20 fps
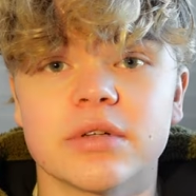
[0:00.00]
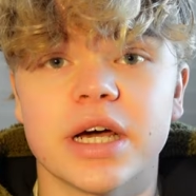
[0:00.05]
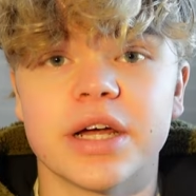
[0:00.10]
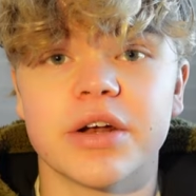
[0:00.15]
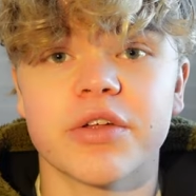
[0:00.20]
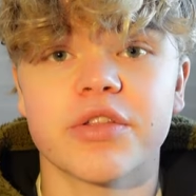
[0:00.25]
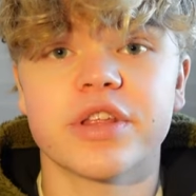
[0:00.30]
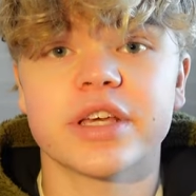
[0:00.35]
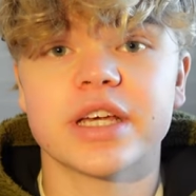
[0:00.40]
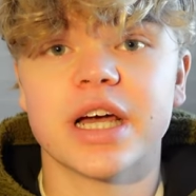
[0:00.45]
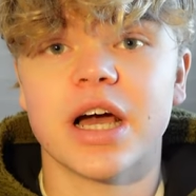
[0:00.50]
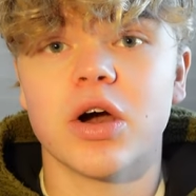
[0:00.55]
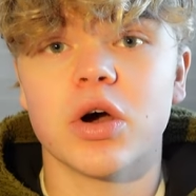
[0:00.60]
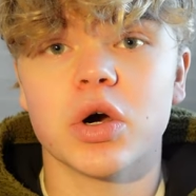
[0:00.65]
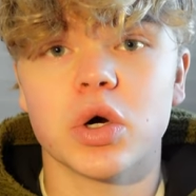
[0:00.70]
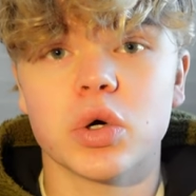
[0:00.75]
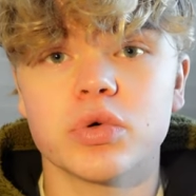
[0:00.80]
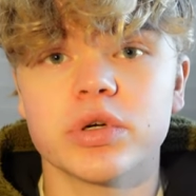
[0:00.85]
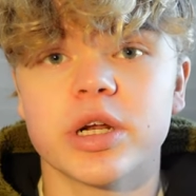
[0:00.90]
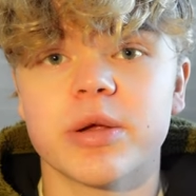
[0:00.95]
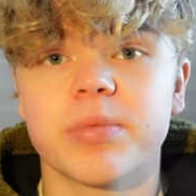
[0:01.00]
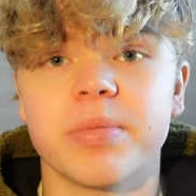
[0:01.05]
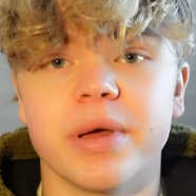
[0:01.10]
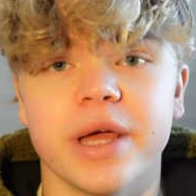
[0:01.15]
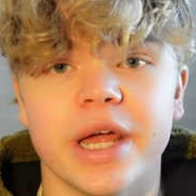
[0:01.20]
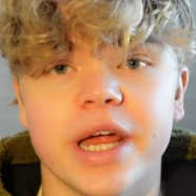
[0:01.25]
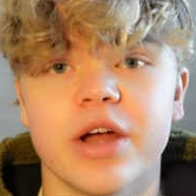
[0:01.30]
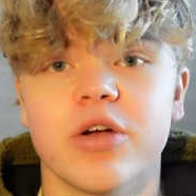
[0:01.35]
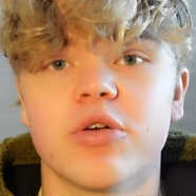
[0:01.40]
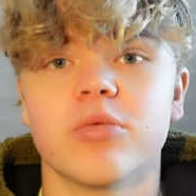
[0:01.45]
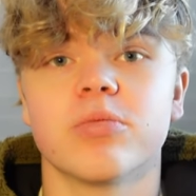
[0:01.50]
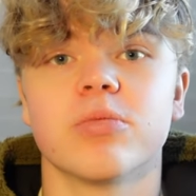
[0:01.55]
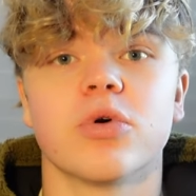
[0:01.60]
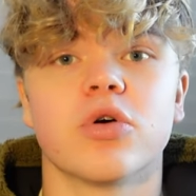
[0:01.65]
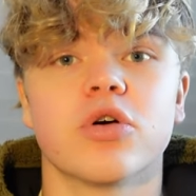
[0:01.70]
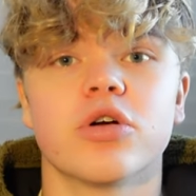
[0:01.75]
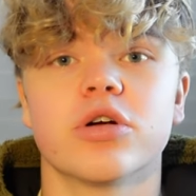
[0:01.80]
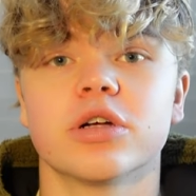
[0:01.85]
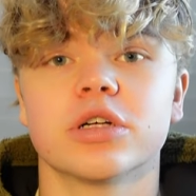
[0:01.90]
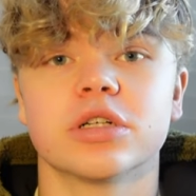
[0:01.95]
I don't think I own a pair
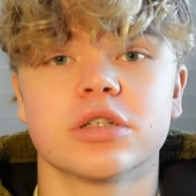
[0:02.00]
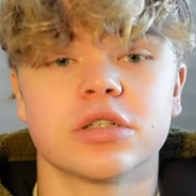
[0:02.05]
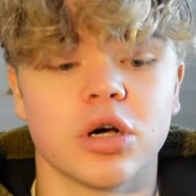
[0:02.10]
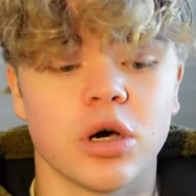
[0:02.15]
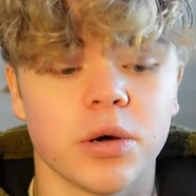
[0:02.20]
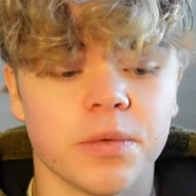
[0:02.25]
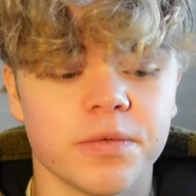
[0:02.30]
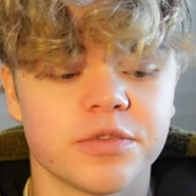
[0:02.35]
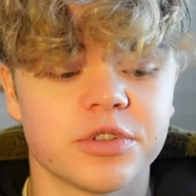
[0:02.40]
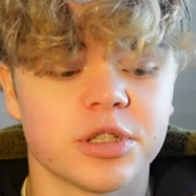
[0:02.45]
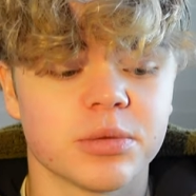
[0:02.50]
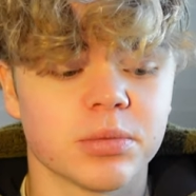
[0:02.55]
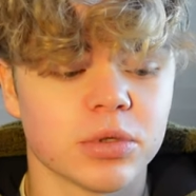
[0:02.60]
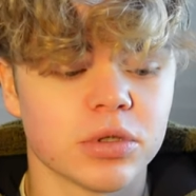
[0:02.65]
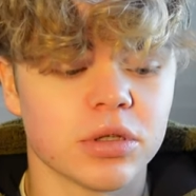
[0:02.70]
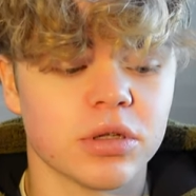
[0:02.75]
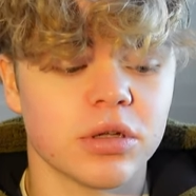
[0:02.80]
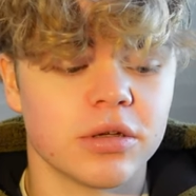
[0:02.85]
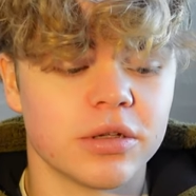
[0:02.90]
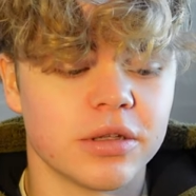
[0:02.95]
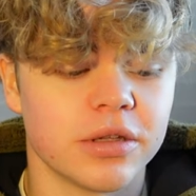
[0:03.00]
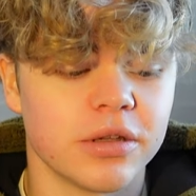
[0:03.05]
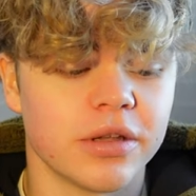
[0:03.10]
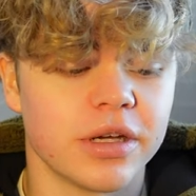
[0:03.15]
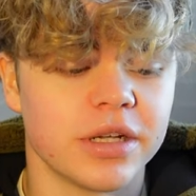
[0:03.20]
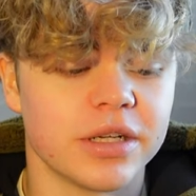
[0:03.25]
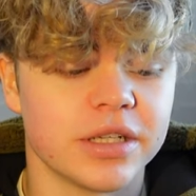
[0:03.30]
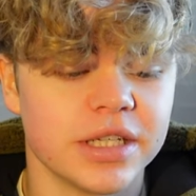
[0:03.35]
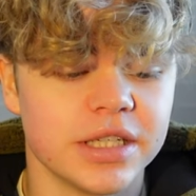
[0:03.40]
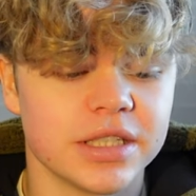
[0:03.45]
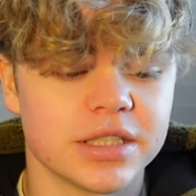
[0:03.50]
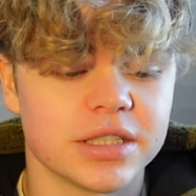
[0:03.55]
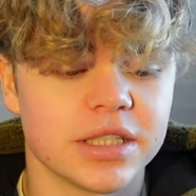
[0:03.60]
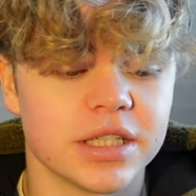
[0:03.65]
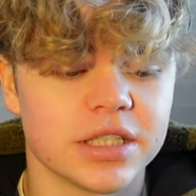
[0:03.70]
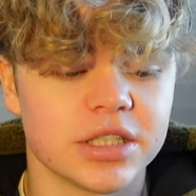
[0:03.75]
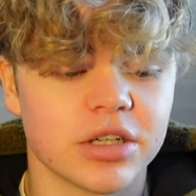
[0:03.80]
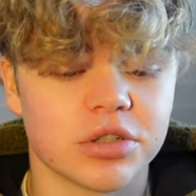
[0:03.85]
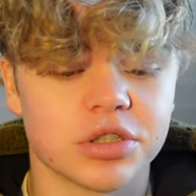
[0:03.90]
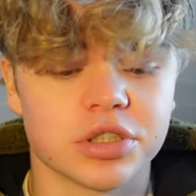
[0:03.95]
more comfortable than these.
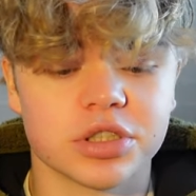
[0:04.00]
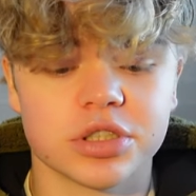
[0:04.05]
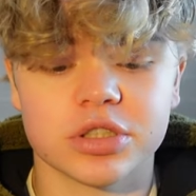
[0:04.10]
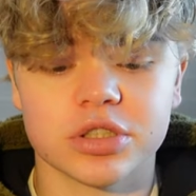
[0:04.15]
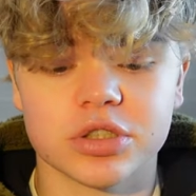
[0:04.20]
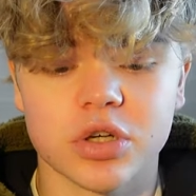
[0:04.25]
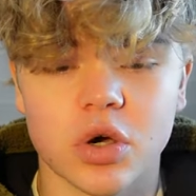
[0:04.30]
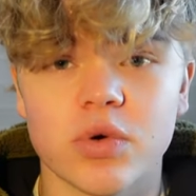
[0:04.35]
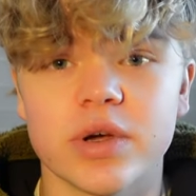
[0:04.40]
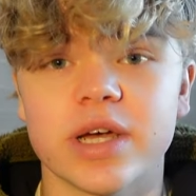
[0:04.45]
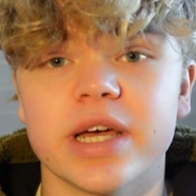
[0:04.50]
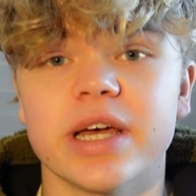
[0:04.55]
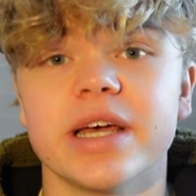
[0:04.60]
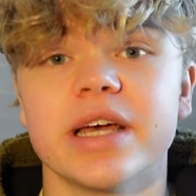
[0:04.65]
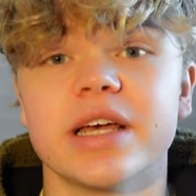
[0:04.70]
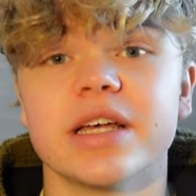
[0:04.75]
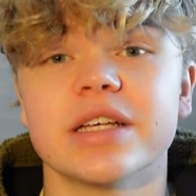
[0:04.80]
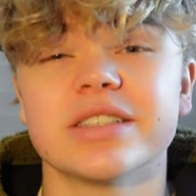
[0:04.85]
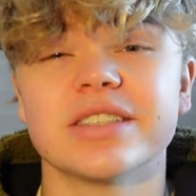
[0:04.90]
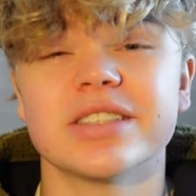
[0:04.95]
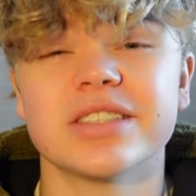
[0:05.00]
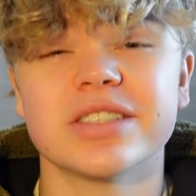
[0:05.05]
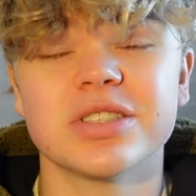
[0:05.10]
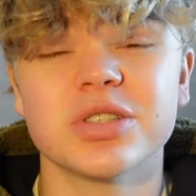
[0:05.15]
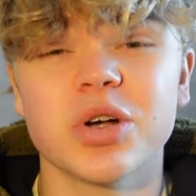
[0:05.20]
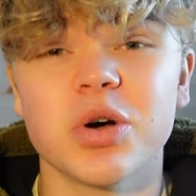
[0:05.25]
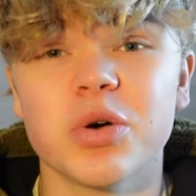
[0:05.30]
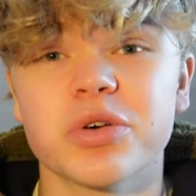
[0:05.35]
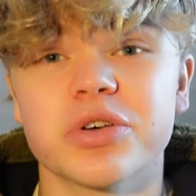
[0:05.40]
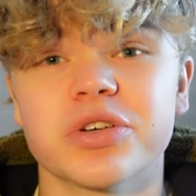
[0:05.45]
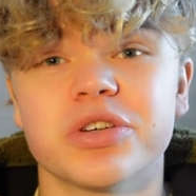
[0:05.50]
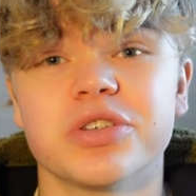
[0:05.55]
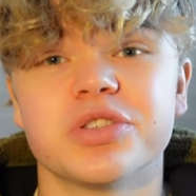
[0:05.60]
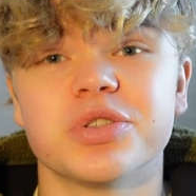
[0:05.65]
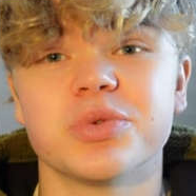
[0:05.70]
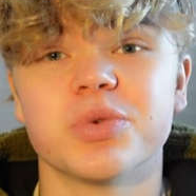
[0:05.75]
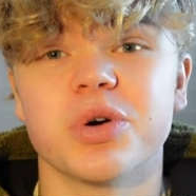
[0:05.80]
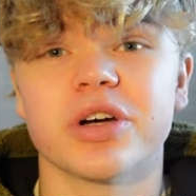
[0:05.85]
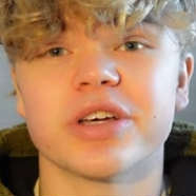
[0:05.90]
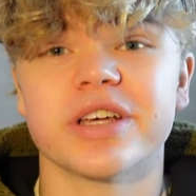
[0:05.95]
These are so, so good
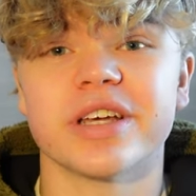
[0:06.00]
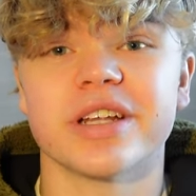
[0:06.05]
to walk